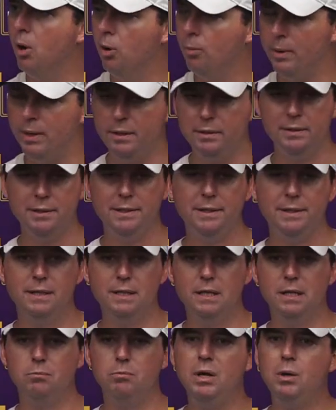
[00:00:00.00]
moment.
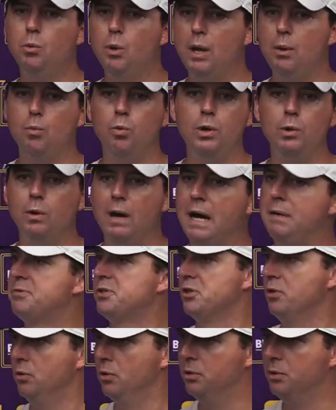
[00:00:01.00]
And we will
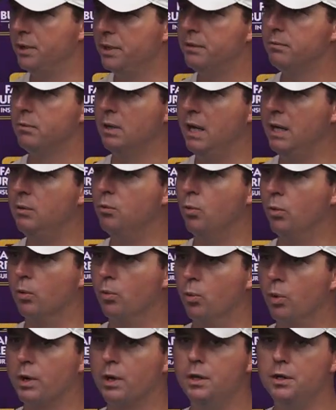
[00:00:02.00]
absolutely, right?
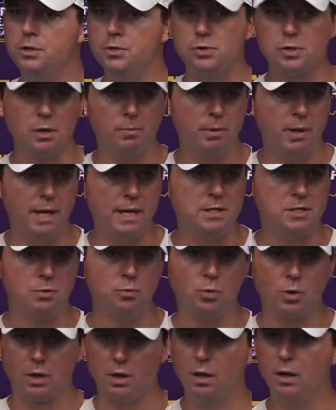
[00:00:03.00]
We're going to use our brains,
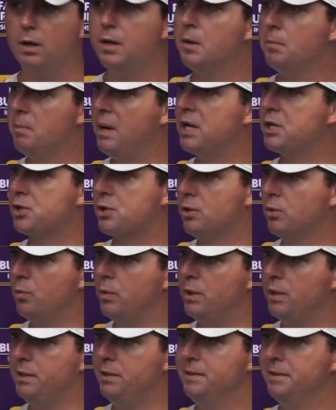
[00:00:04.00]
and we're going to make sure
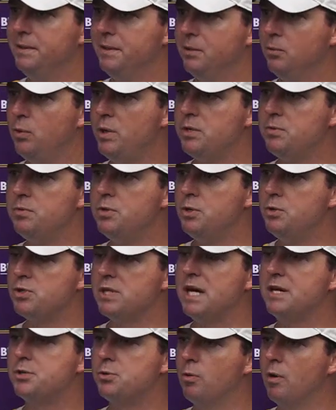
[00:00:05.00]
we use
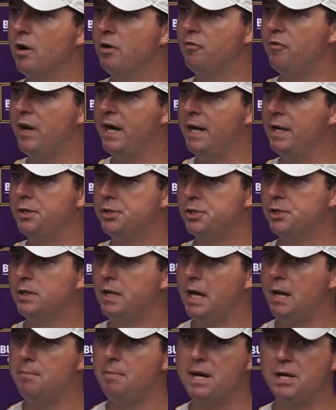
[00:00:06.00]
that to our advantage
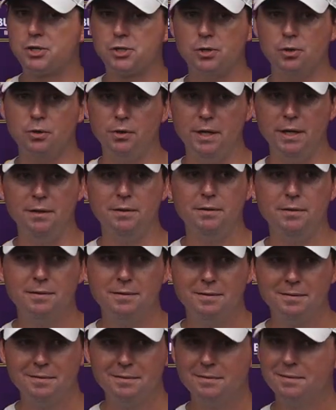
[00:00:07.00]
and make sure that
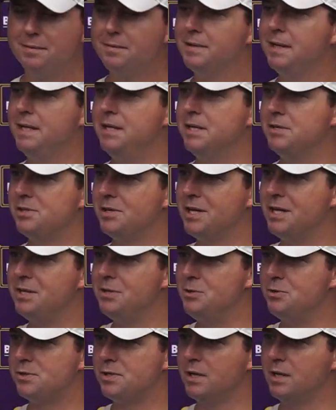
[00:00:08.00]
it doesn't get
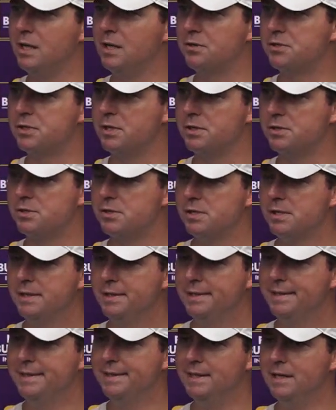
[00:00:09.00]
used against us.
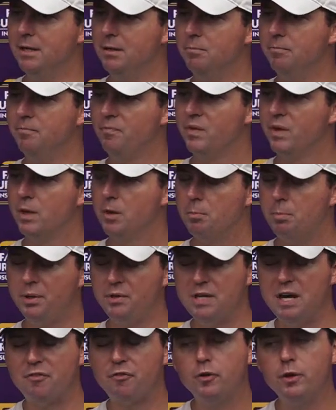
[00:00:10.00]

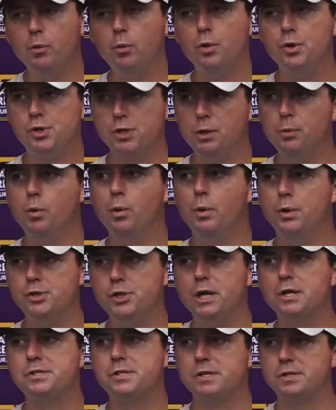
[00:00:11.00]
But definitely it will
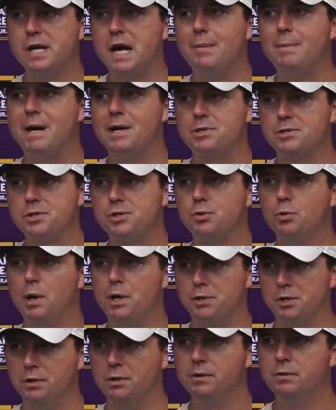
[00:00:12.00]
adjust the timeout
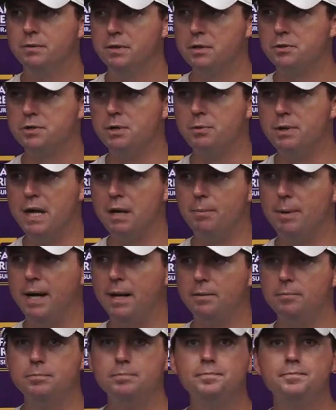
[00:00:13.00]
situation. There's no doubt
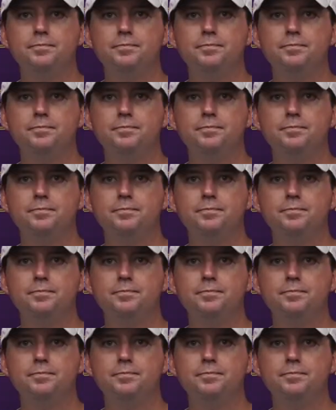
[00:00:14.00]
about it.